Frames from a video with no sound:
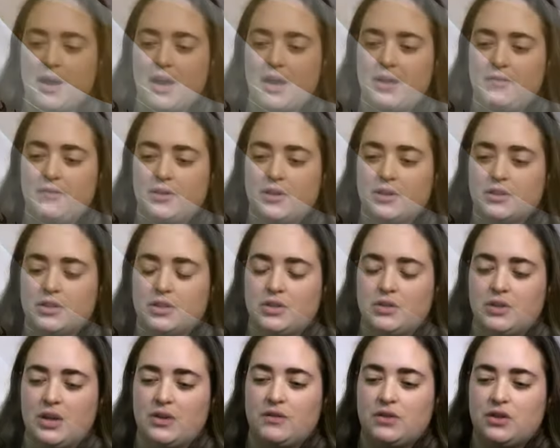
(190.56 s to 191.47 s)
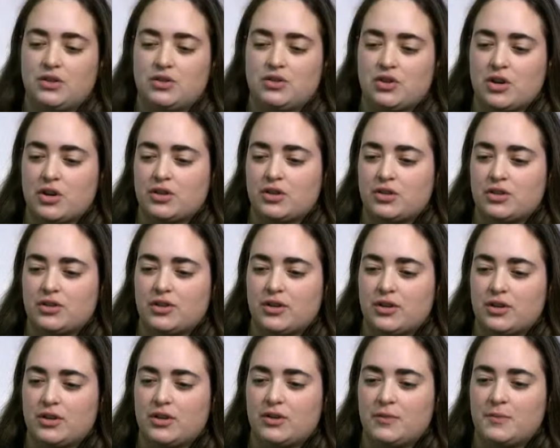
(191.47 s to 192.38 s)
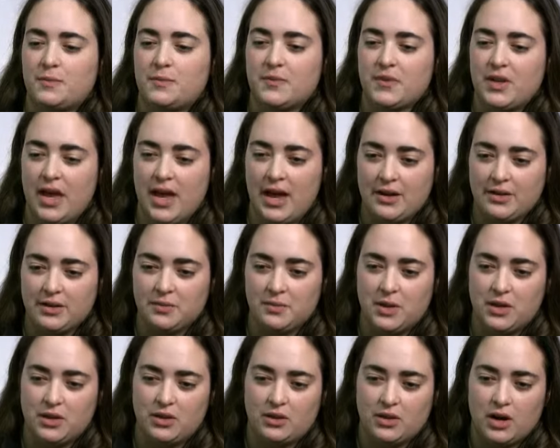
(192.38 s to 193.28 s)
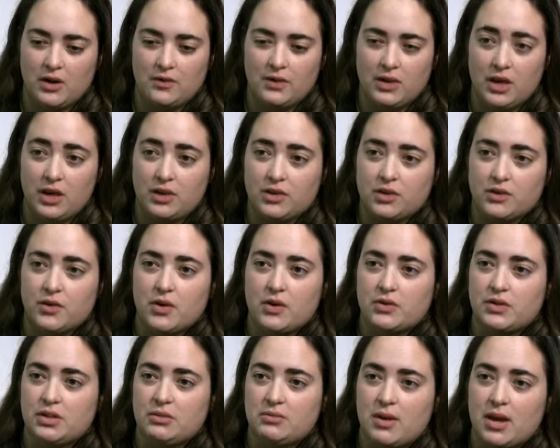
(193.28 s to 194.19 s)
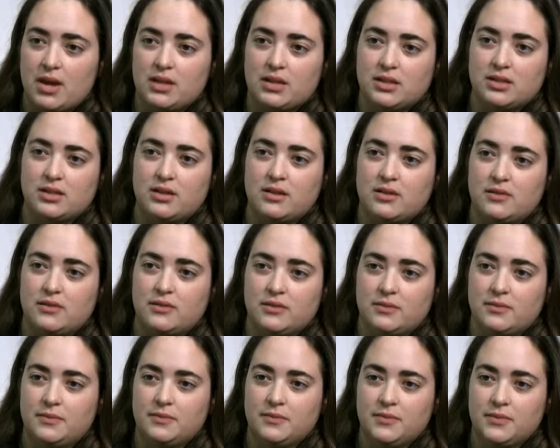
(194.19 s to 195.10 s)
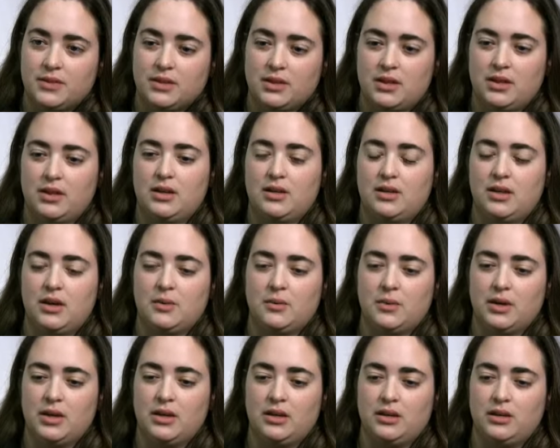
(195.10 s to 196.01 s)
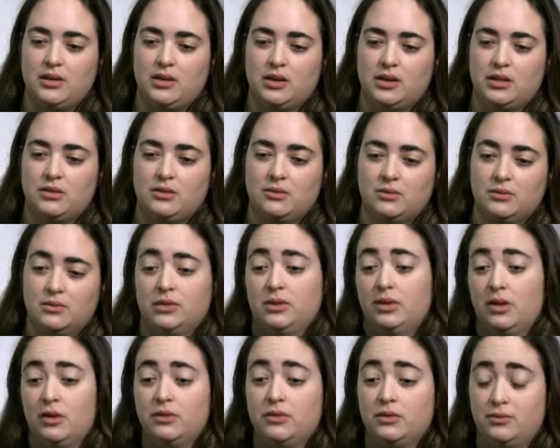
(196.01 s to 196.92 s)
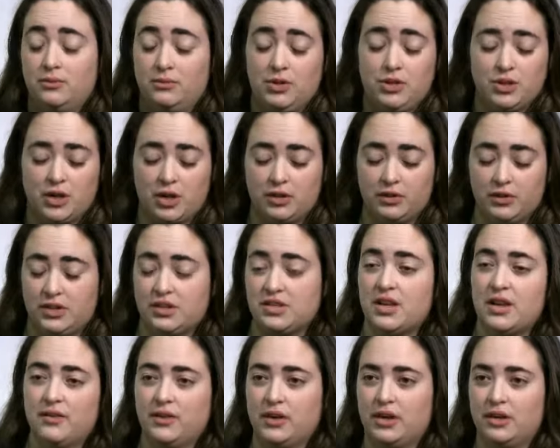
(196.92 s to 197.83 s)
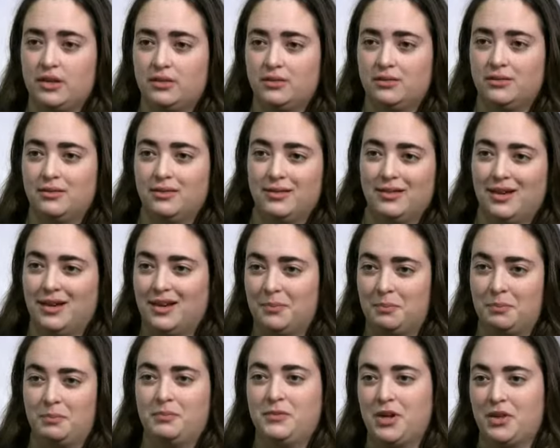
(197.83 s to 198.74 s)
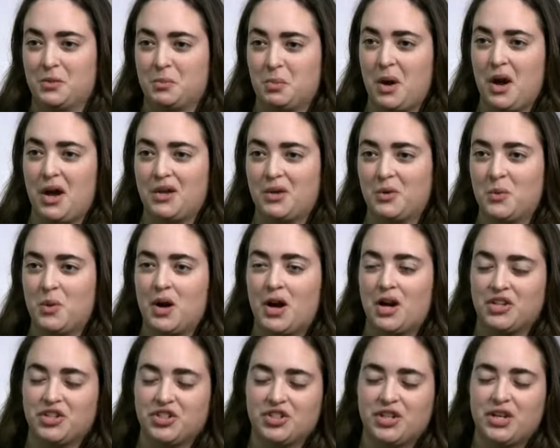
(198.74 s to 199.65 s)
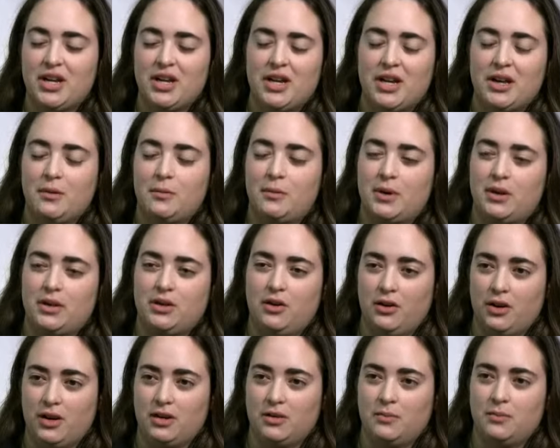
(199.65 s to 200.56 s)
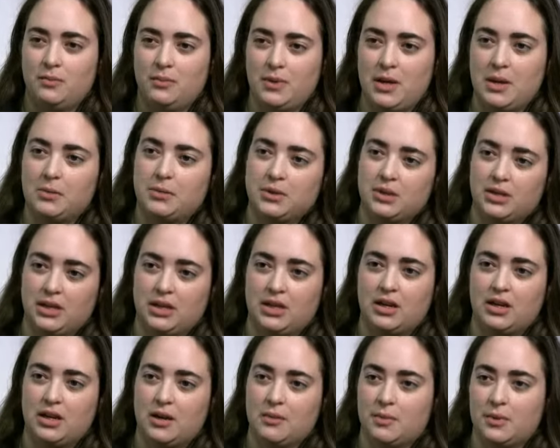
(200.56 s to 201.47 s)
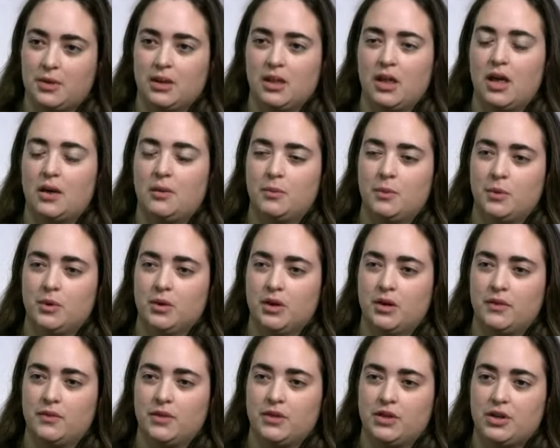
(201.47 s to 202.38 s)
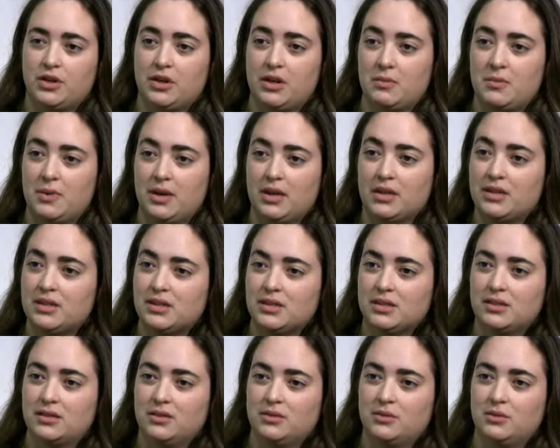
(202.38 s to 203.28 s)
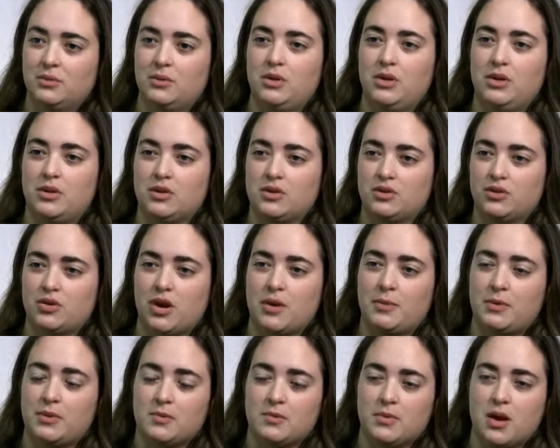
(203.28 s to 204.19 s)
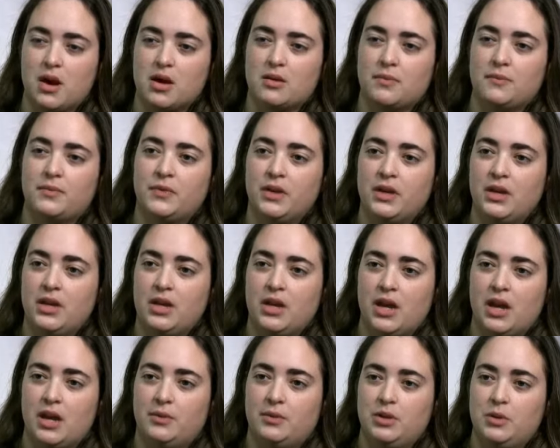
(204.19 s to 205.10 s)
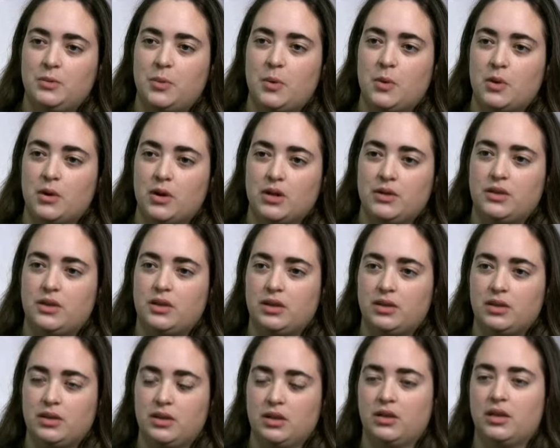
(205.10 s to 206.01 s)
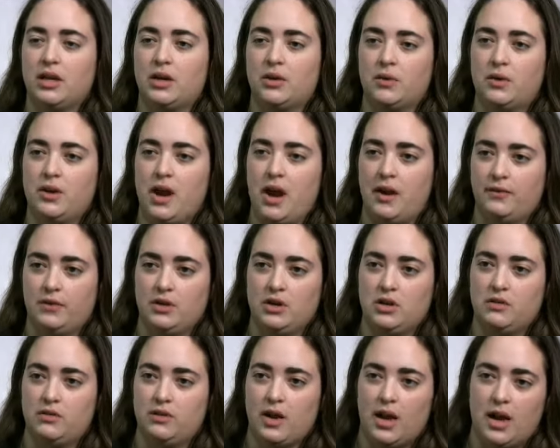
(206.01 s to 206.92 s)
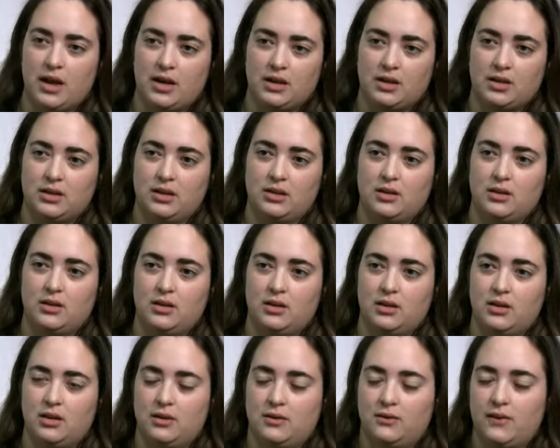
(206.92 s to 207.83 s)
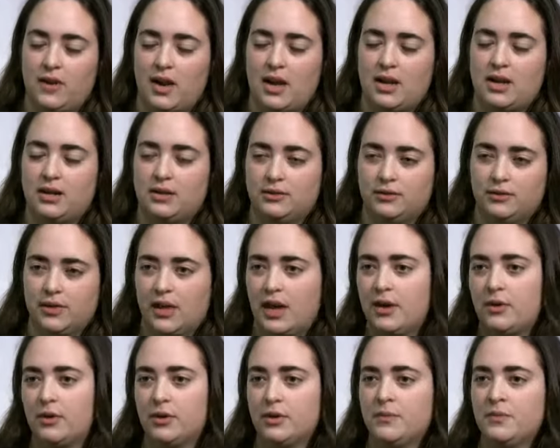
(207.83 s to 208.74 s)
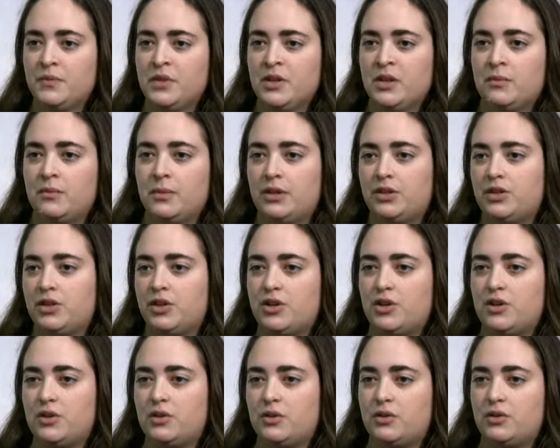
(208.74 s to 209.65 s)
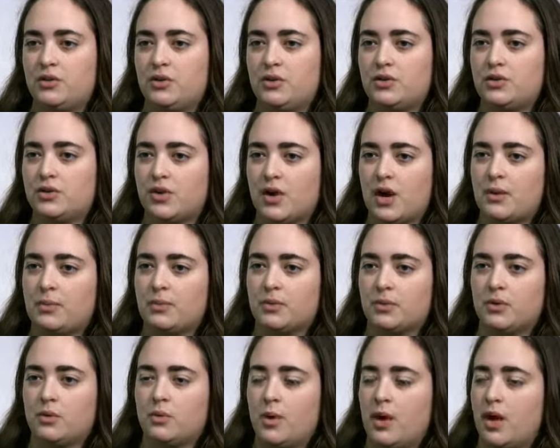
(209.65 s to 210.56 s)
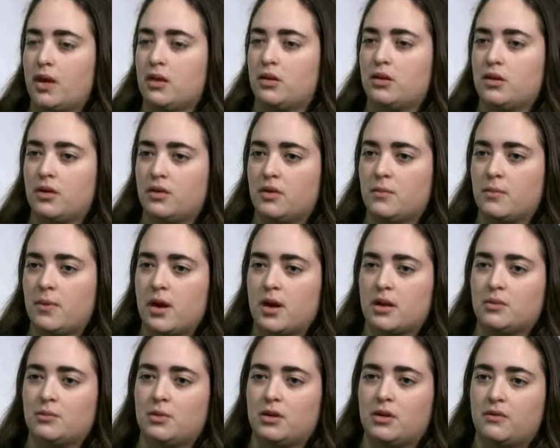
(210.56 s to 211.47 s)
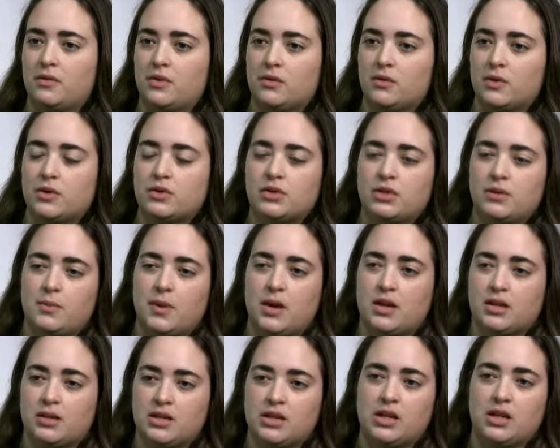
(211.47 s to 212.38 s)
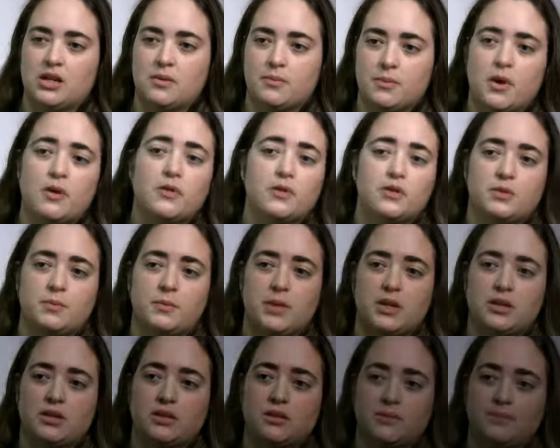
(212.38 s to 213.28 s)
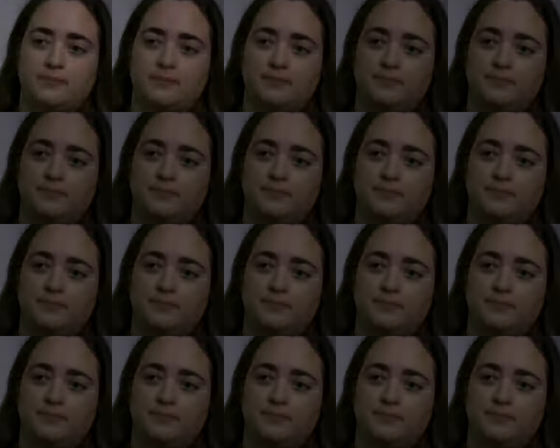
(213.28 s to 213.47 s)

I've also given instructions on how to make the gravy in the roasting pan itself, and that way you can well, you're not only saving a, a, another pot to wash, but you're going to be able to get up a lot more of the turkey bits when you're scraping the bottom. And when you pour in the, the liquid after you've added the, the fat and the flour, make sure you, you scrape real well on the bottom of the roasting pan to get up all those bits.